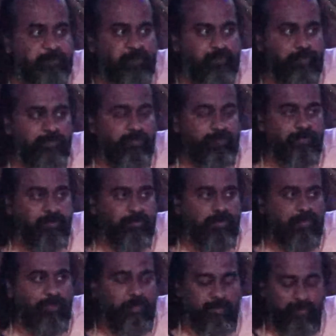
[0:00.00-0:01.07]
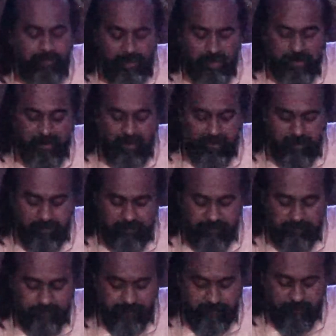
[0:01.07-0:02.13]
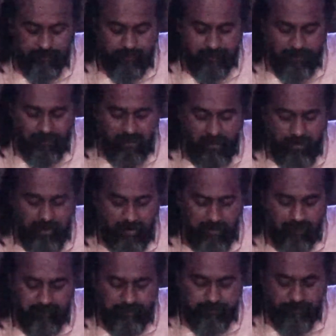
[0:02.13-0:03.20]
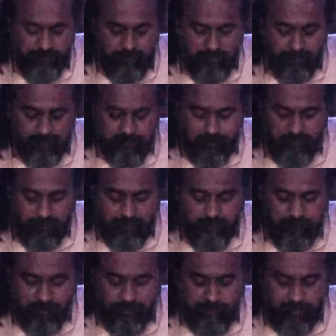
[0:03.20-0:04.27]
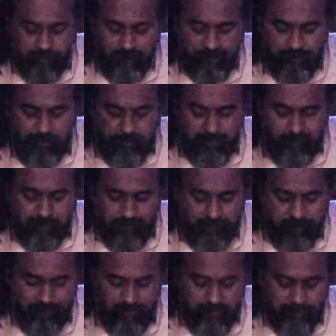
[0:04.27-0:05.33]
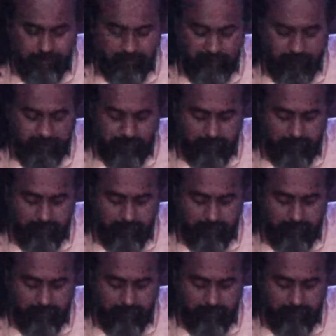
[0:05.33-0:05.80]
went into that lane and I'm driving straight, and then I said like, I